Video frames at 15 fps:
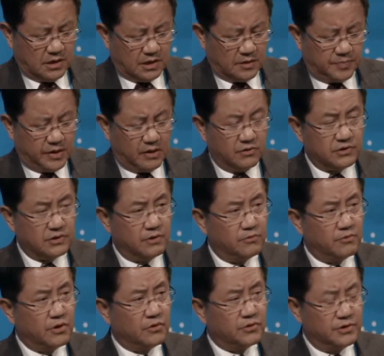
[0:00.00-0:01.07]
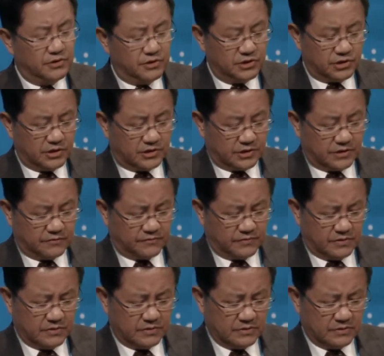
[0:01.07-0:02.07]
The Belt and Road Initiative